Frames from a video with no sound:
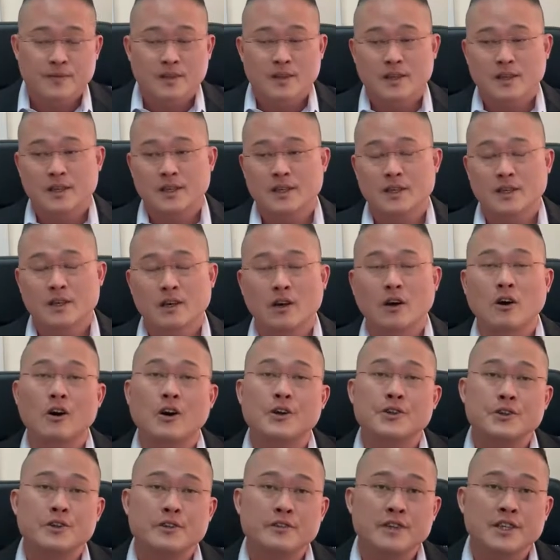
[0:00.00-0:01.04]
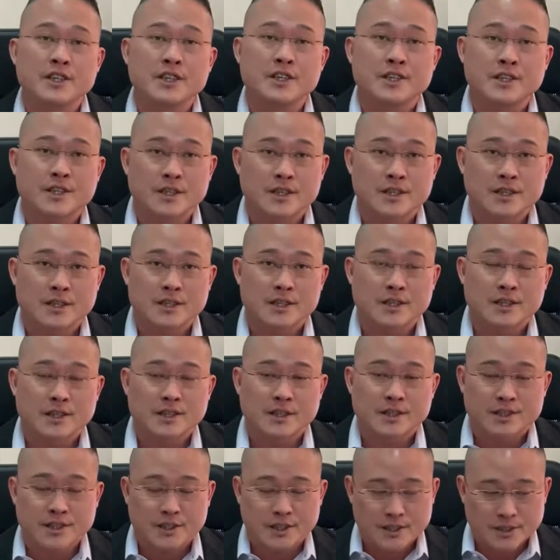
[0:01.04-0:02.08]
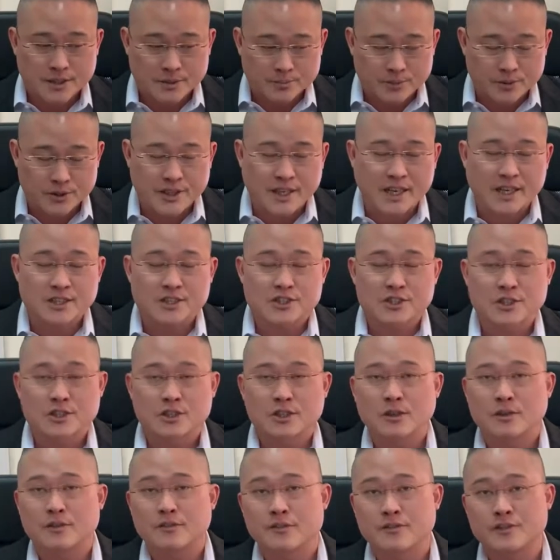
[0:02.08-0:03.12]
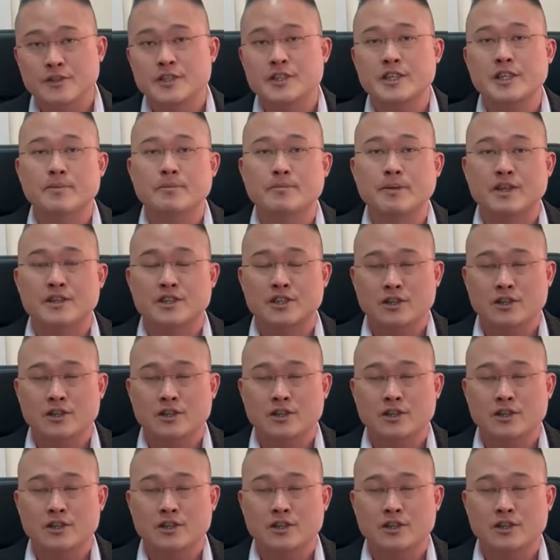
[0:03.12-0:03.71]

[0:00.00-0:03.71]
ordering the production of further and